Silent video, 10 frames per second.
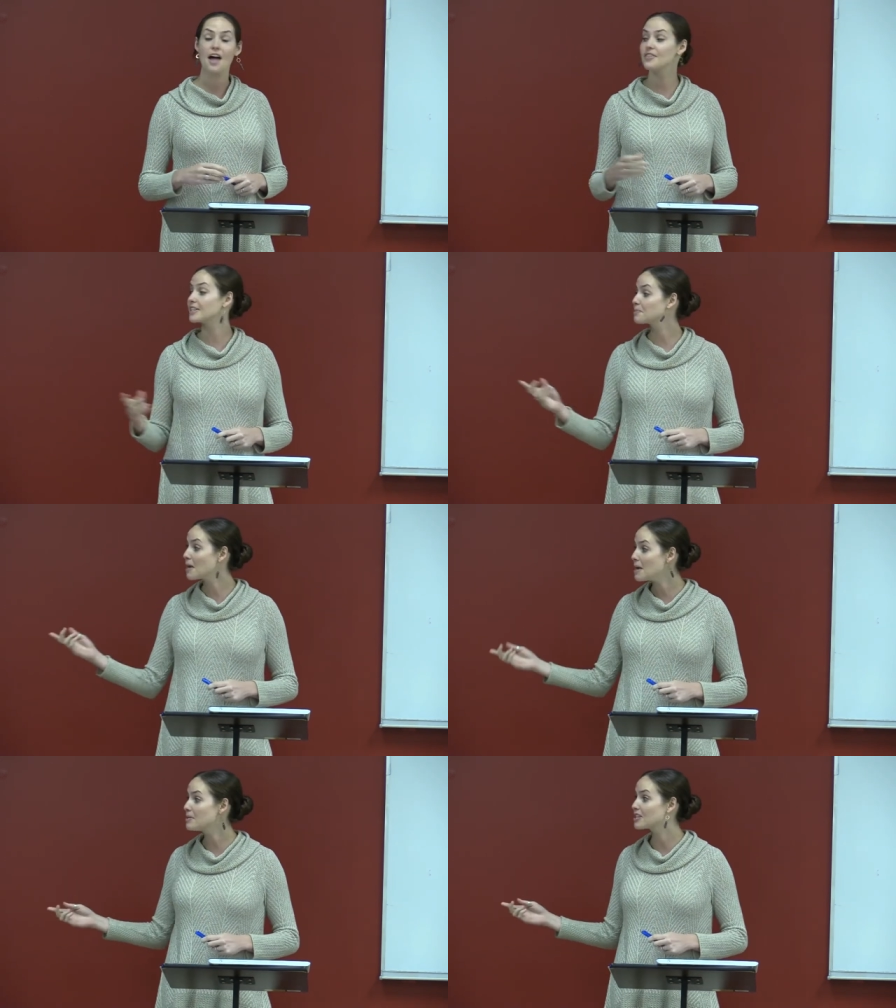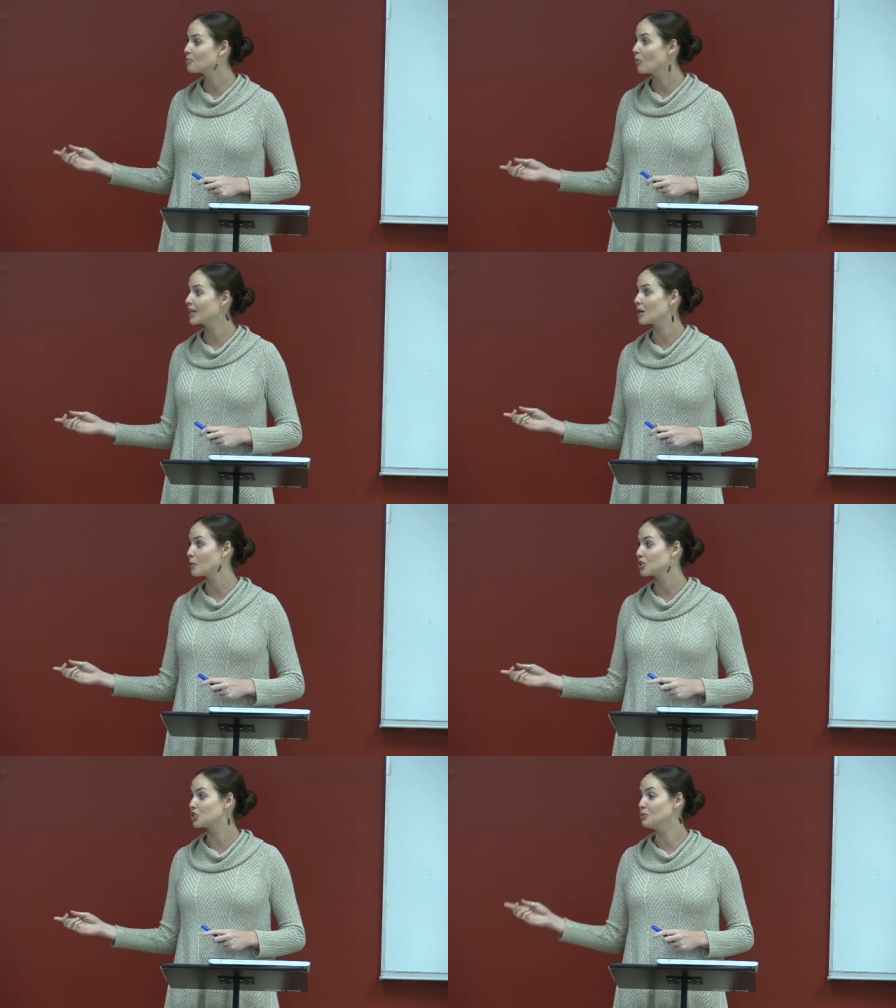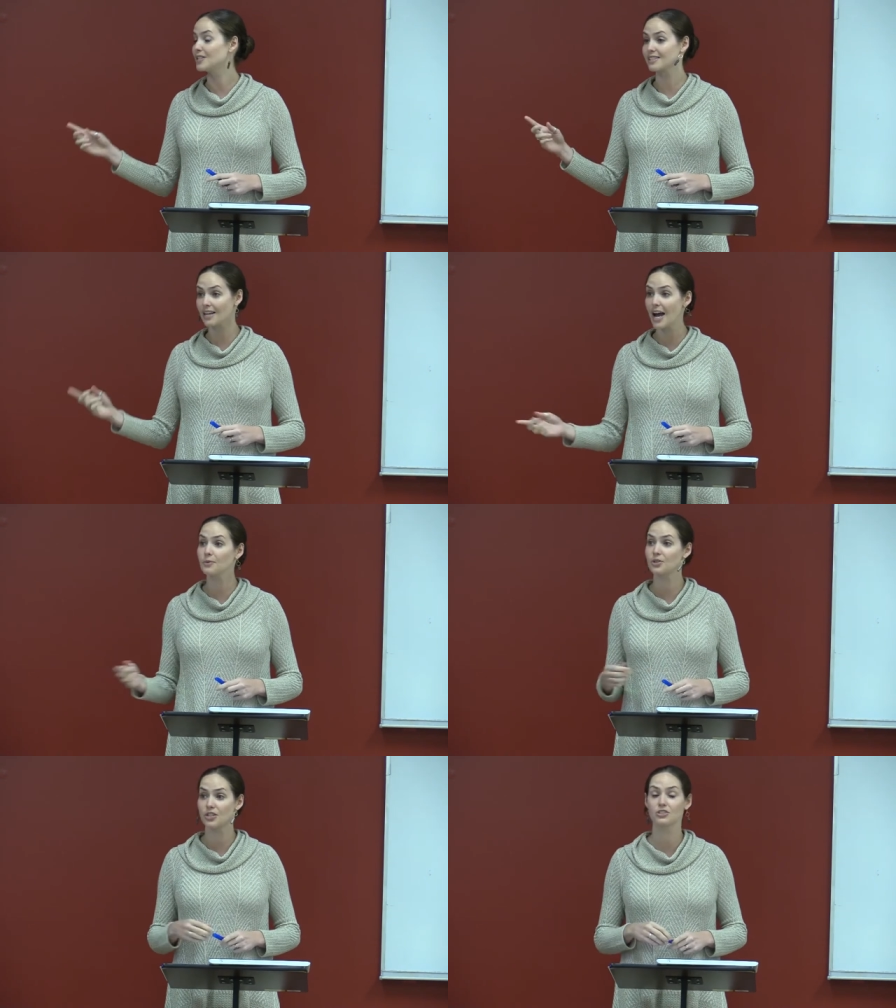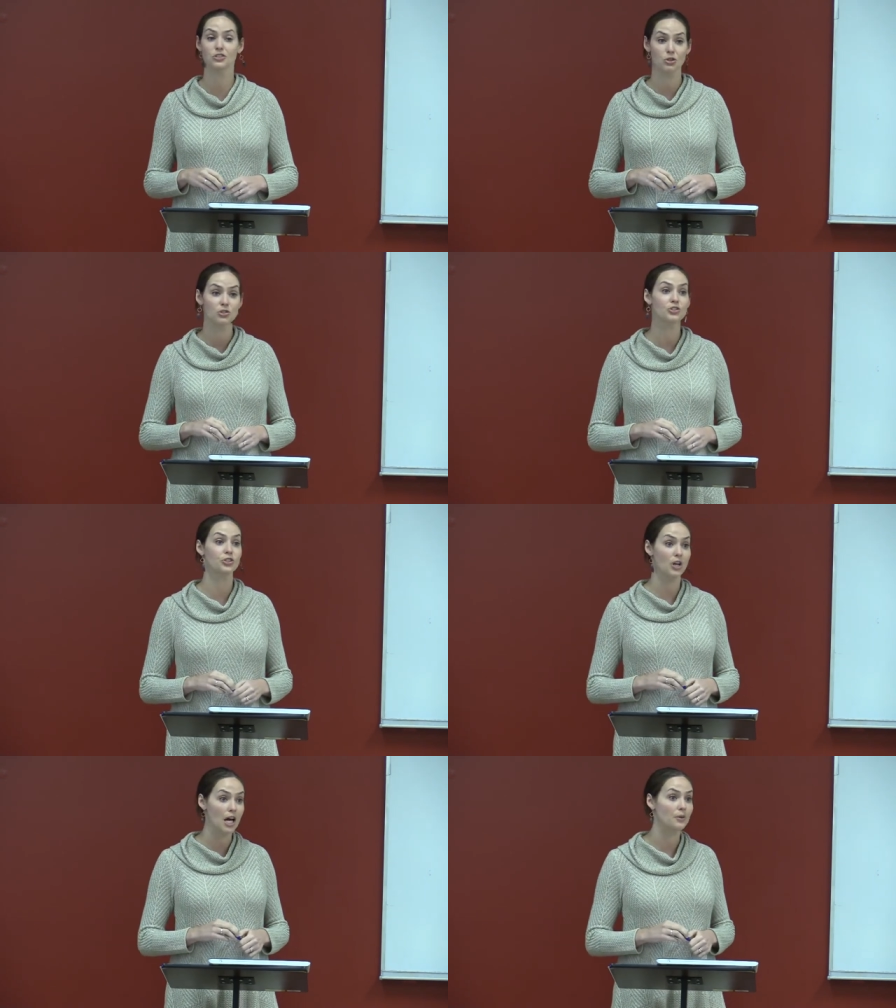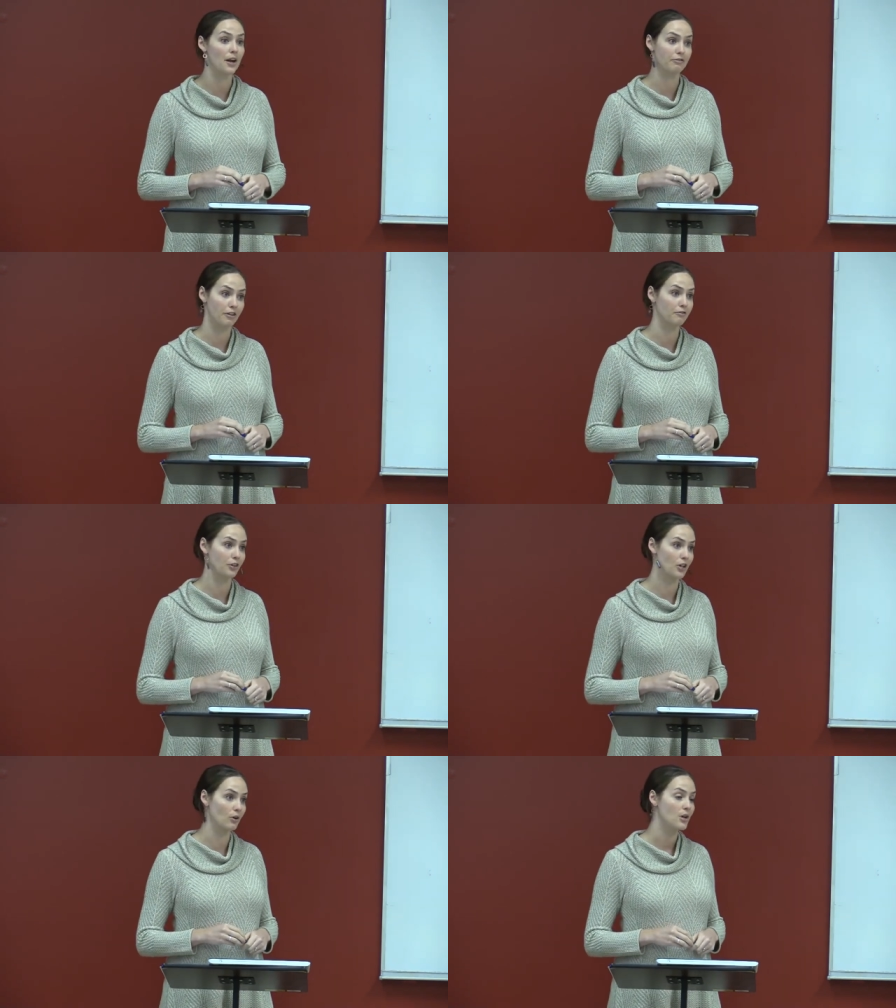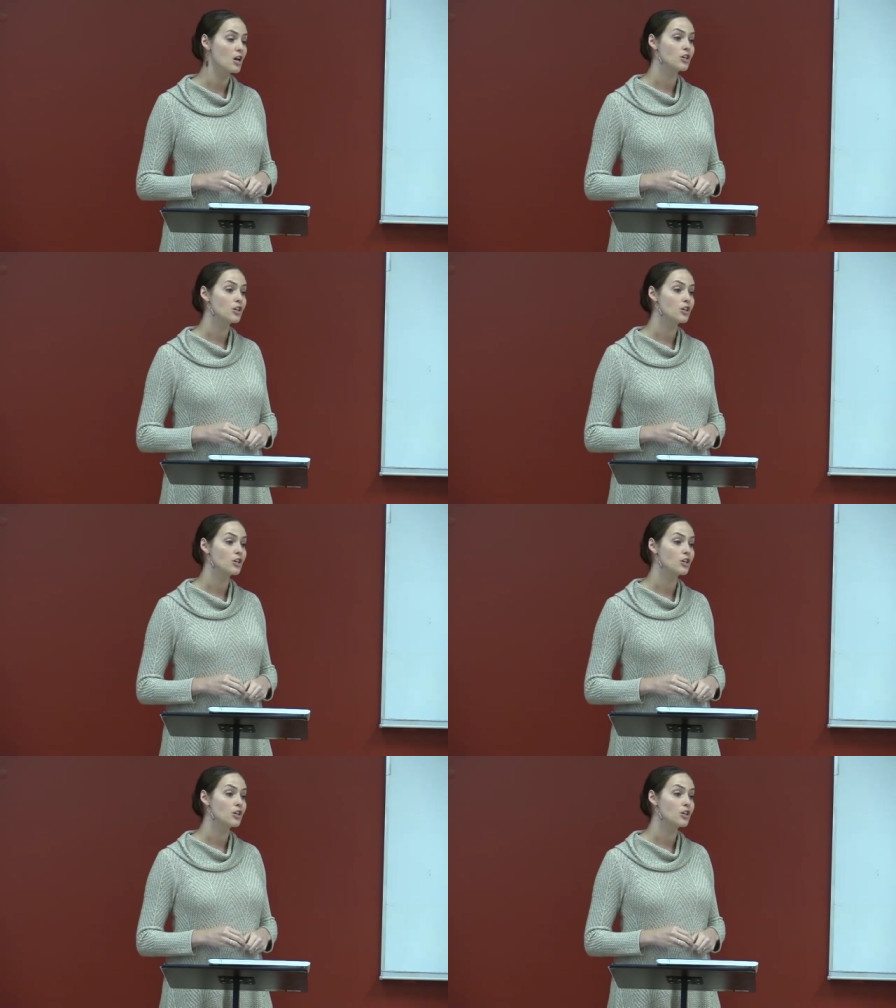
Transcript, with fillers: And this may be the point at which you decide which institutions are not a right fit for you.